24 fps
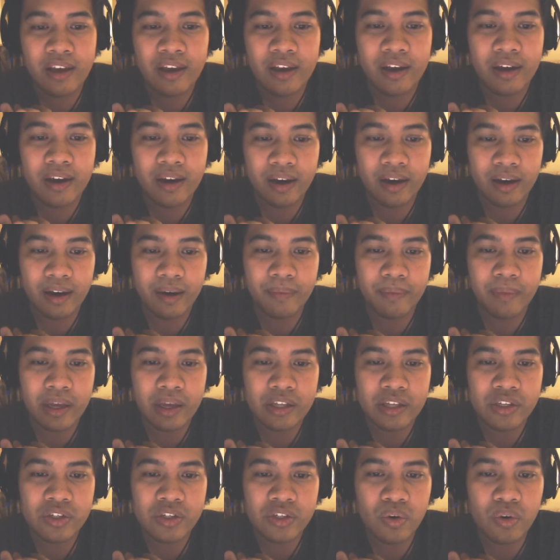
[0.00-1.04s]

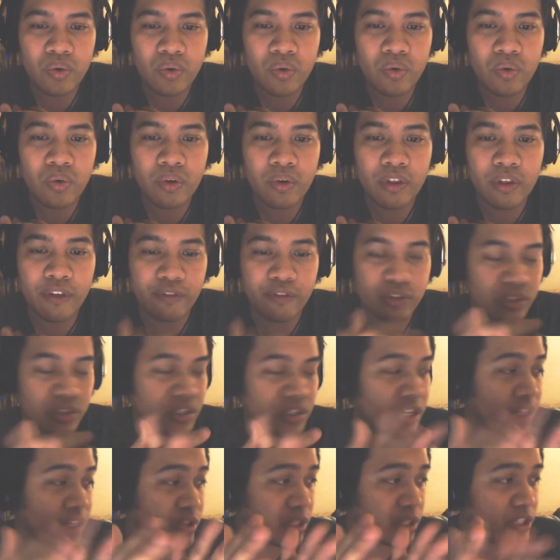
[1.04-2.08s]
To
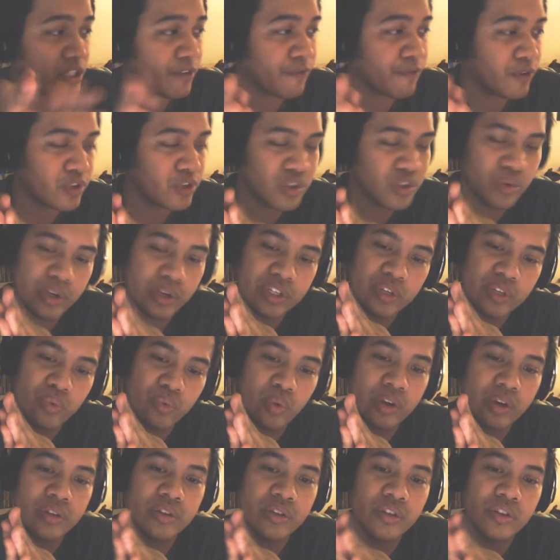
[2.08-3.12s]
address the first question,
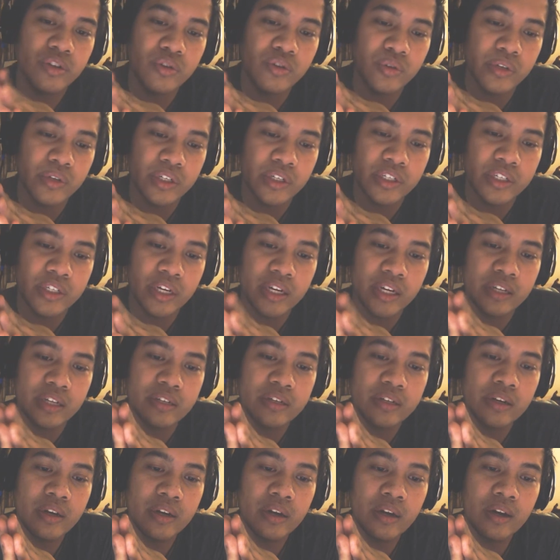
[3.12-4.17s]
what is a neutral
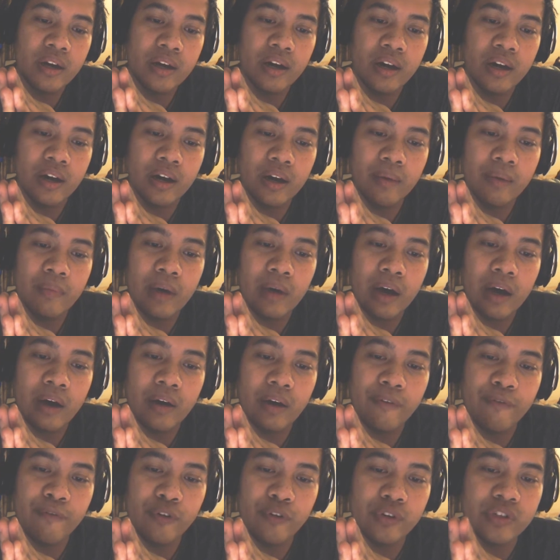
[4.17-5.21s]
exchange?
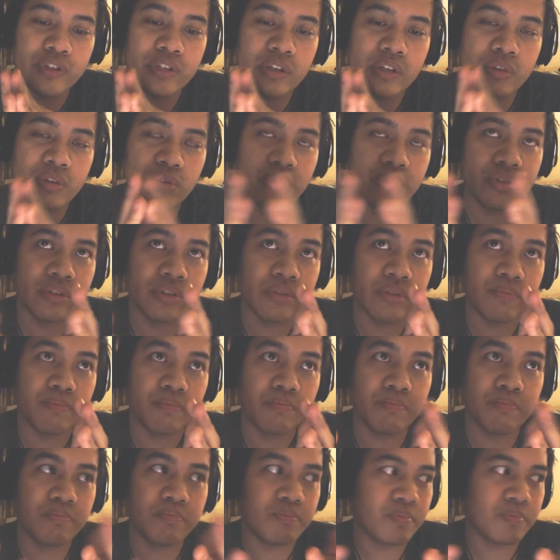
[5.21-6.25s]
First, in order to
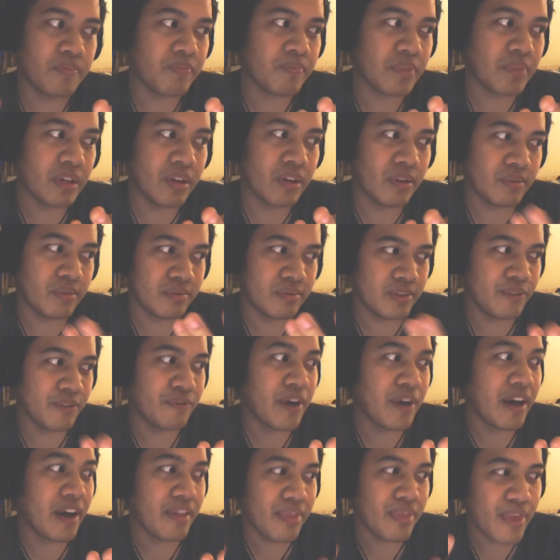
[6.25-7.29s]

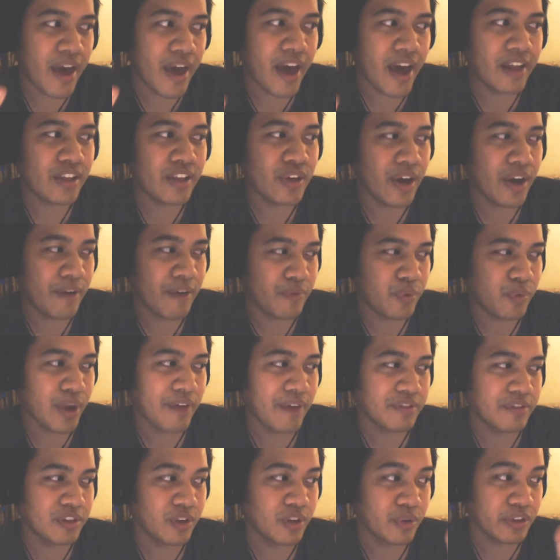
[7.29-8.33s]
define that, we
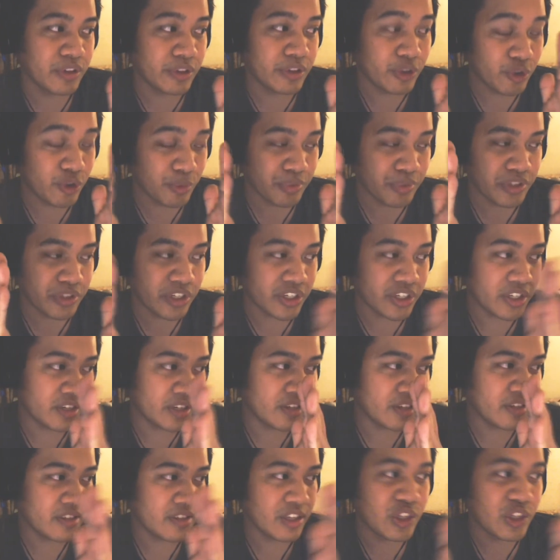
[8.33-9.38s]
have to know what the neutral position
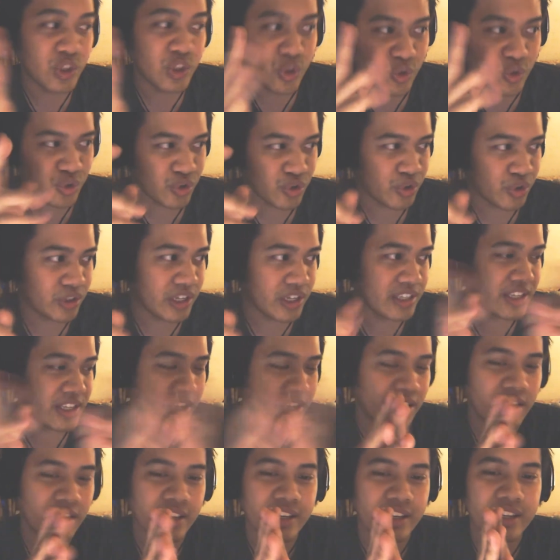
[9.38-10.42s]
is. The neutral, as they
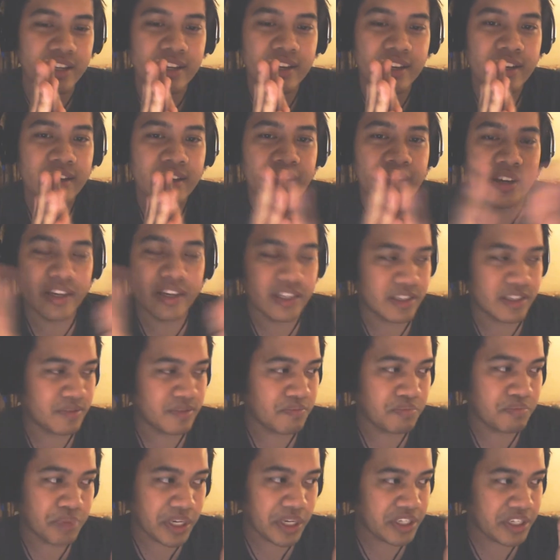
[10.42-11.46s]
call it, is
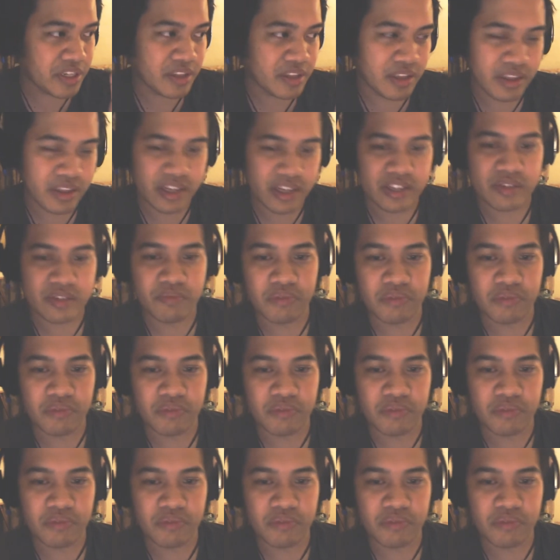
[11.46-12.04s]
basically this.